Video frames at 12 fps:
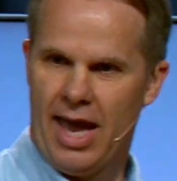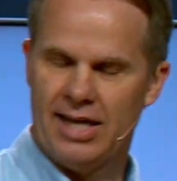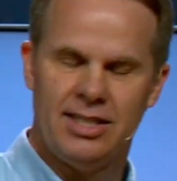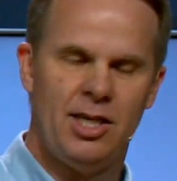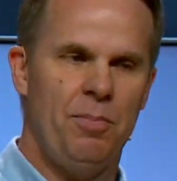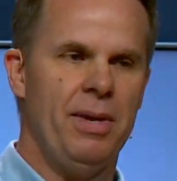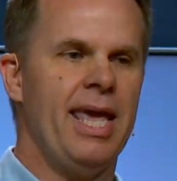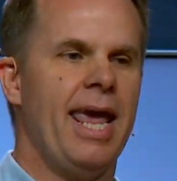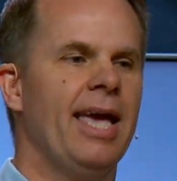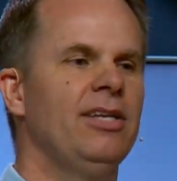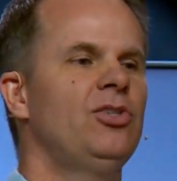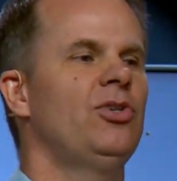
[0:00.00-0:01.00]
And as he
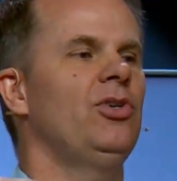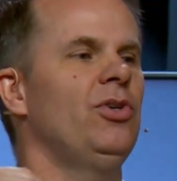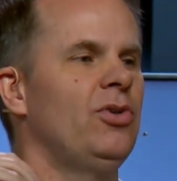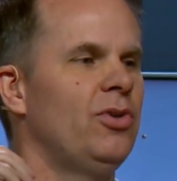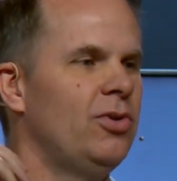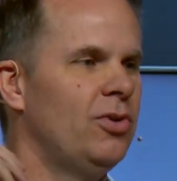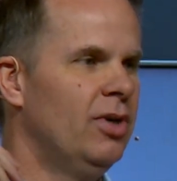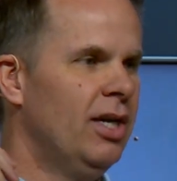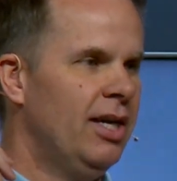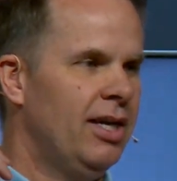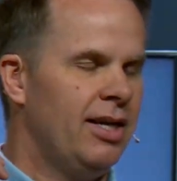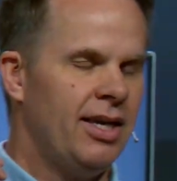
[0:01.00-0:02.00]
began to
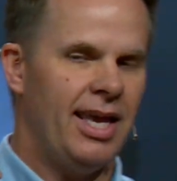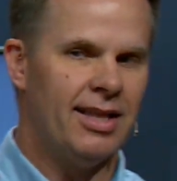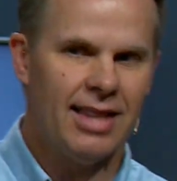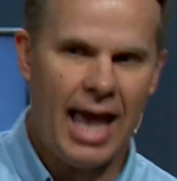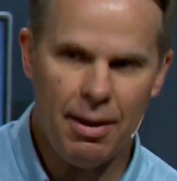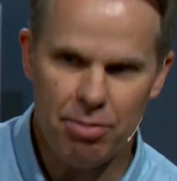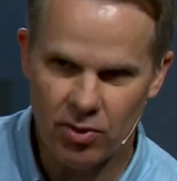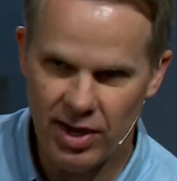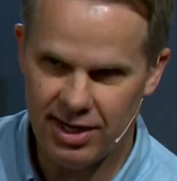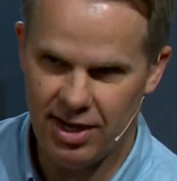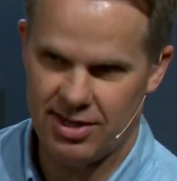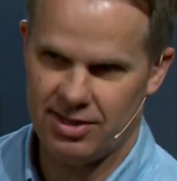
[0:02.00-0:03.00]

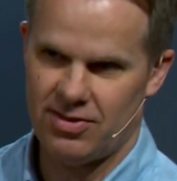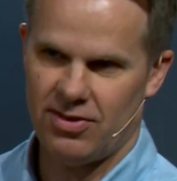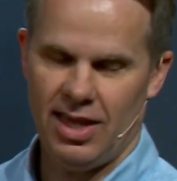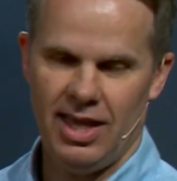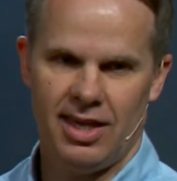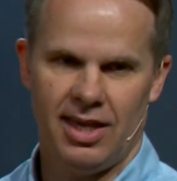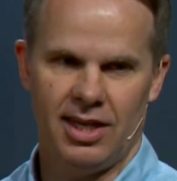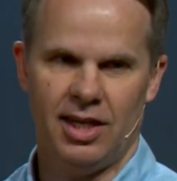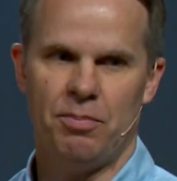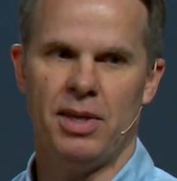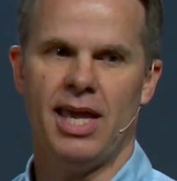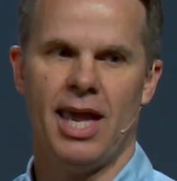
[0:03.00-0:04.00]
elaborate on his thinking,
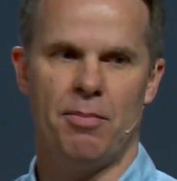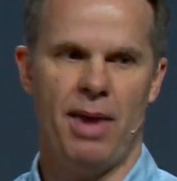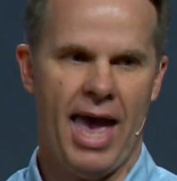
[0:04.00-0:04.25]
it became